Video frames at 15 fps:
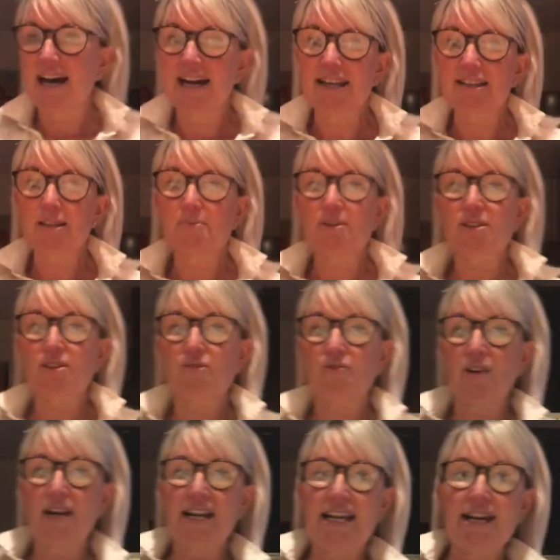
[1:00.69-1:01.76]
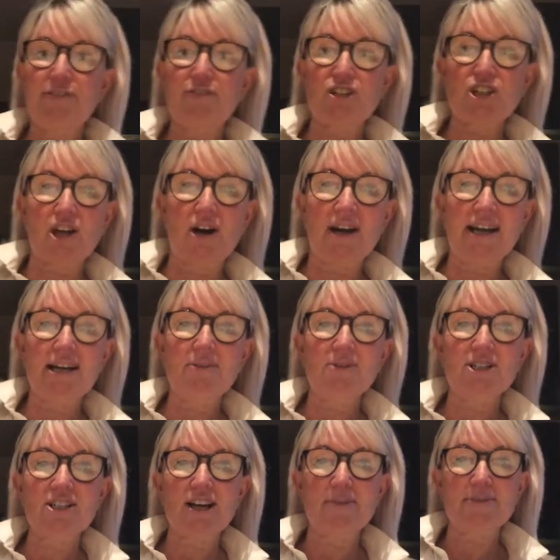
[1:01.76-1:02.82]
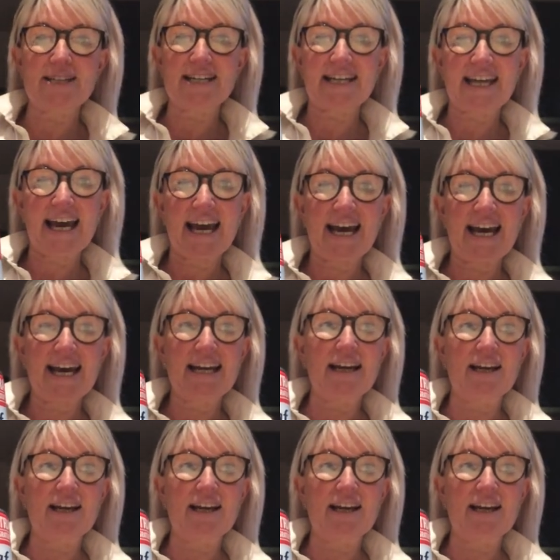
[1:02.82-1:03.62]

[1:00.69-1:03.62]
a little bit of leaf shine, which comes in a can,